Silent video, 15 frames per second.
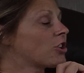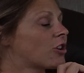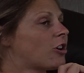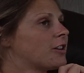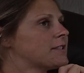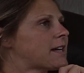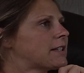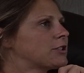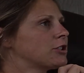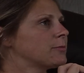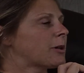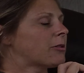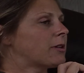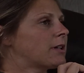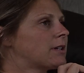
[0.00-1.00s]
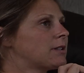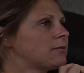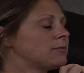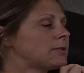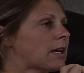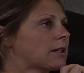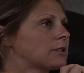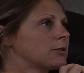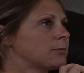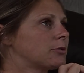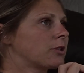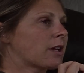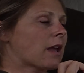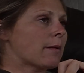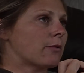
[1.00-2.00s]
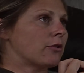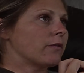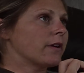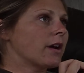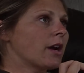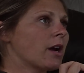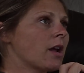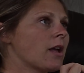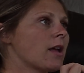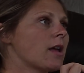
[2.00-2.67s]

called Dr. Mona. Dr. Mona came over,